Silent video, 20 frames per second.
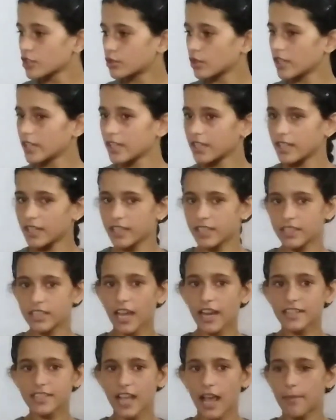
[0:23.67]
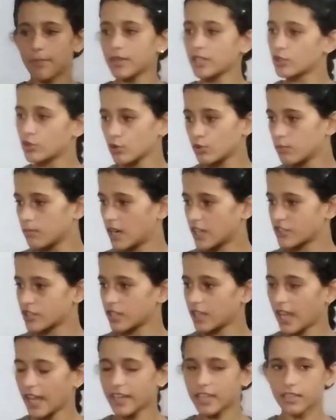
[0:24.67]
So in India it happened too much.
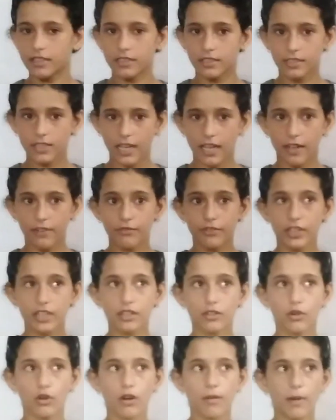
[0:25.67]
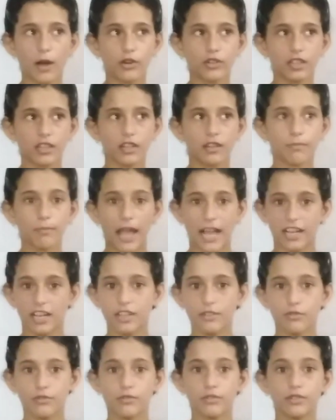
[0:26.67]
Like we know about a
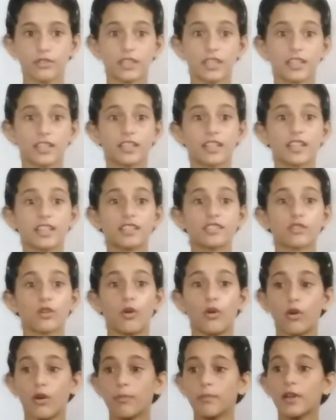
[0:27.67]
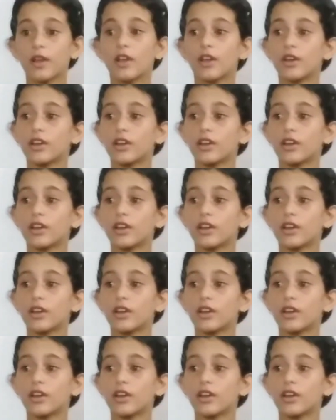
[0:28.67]
beggar in his home,